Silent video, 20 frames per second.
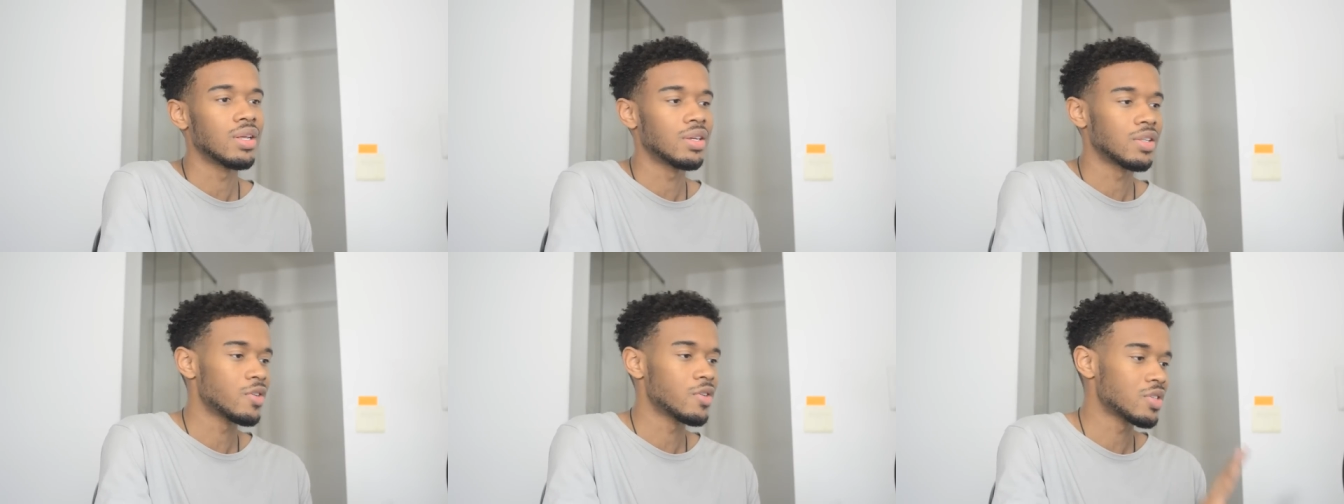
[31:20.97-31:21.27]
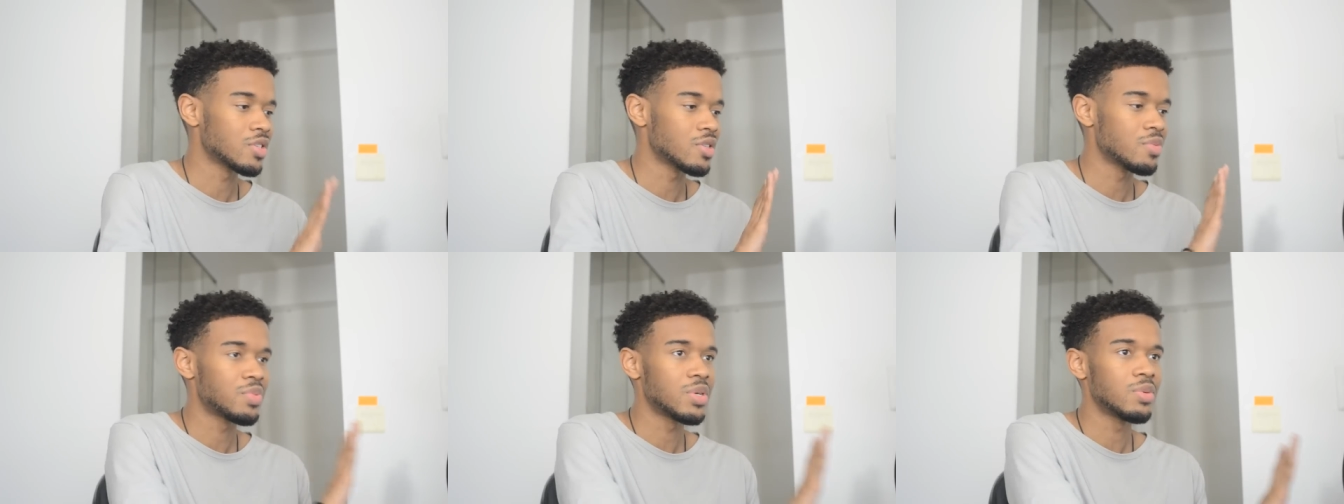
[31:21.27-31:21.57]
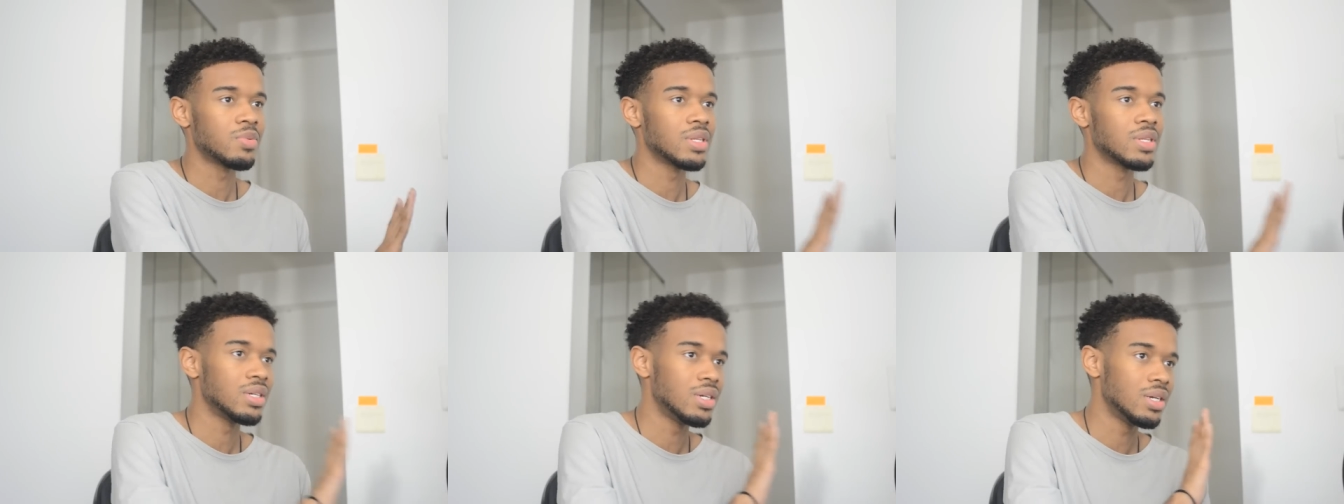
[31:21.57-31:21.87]
Like there are some
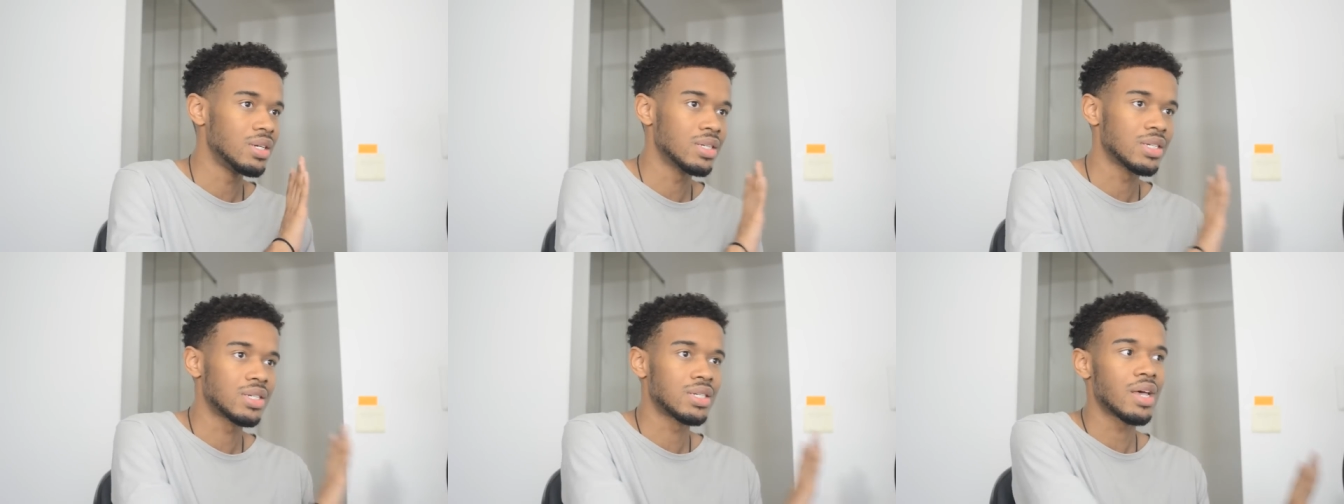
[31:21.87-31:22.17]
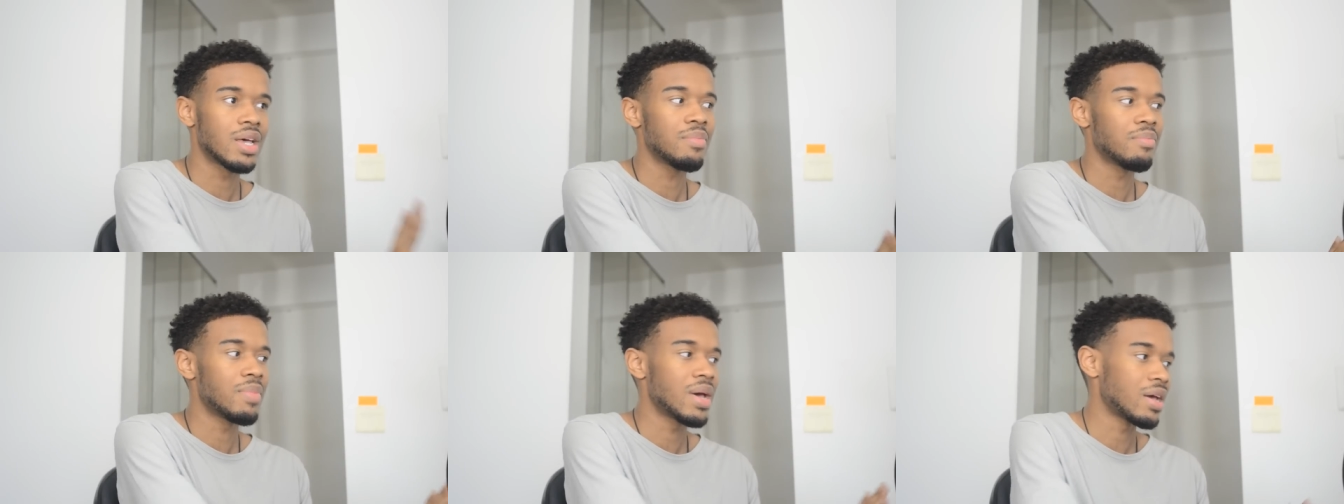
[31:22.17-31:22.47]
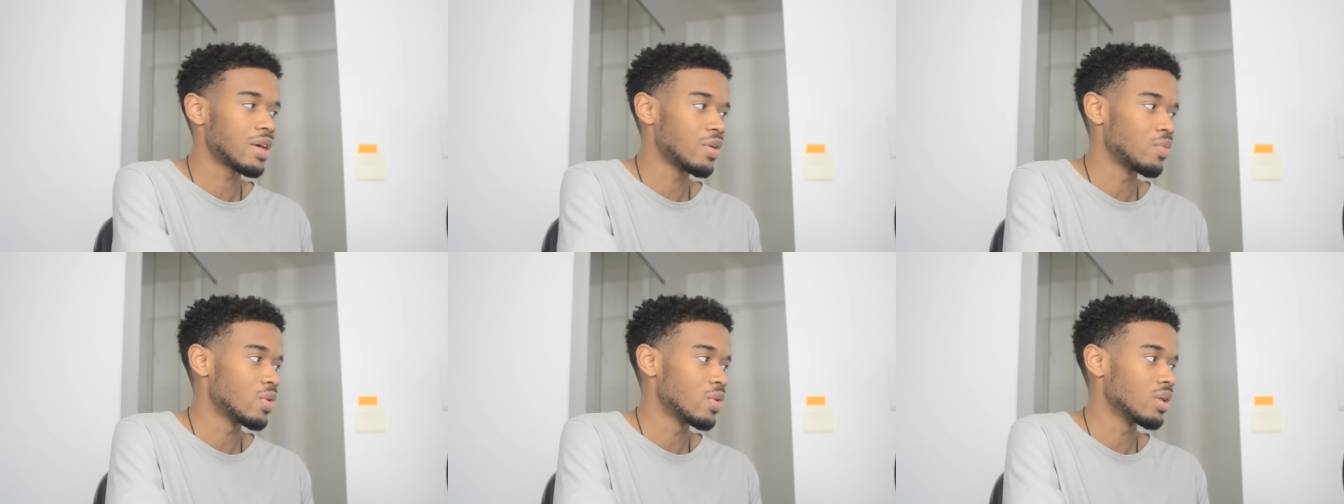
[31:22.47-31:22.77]
people that need to step
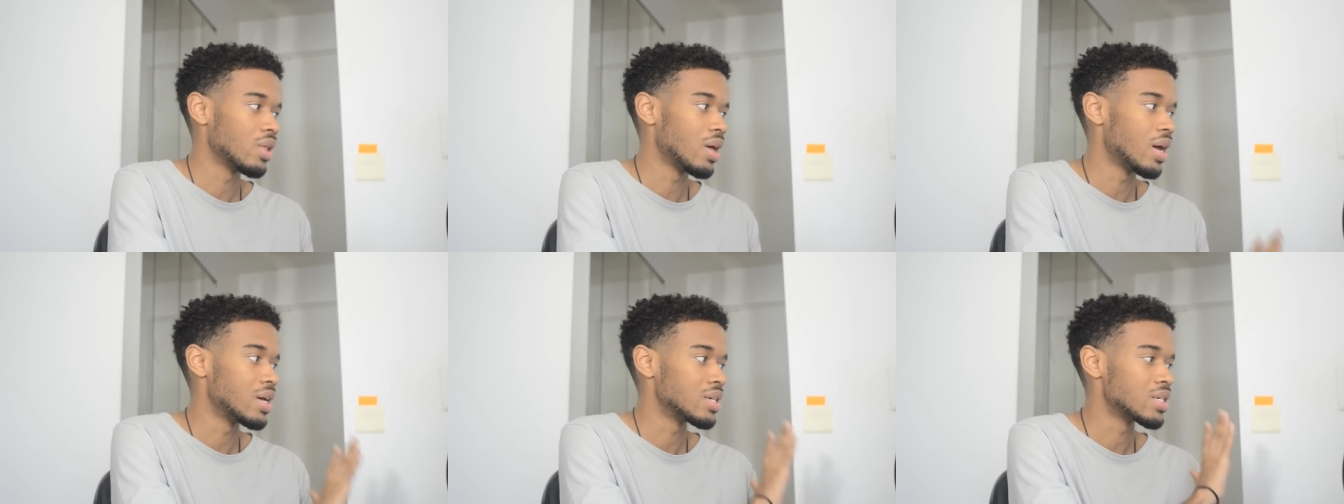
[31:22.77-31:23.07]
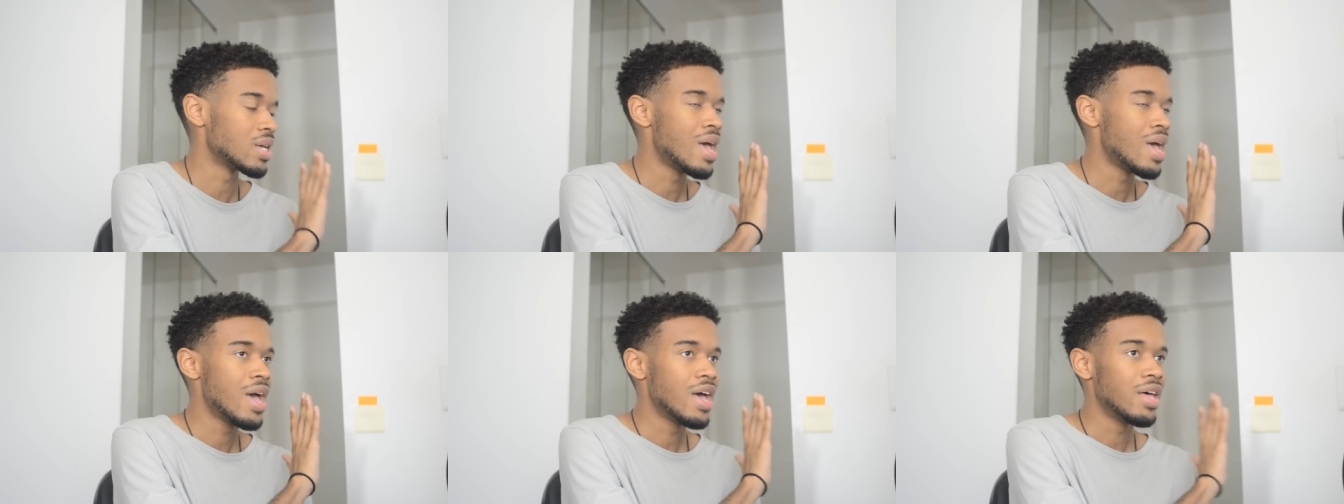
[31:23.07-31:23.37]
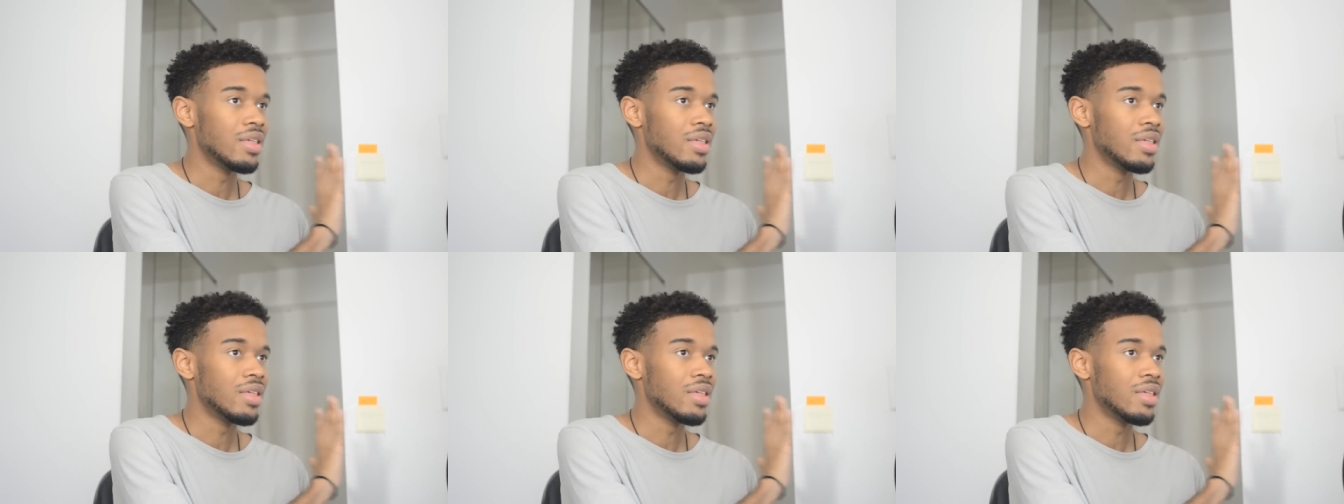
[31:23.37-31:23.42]
back and realize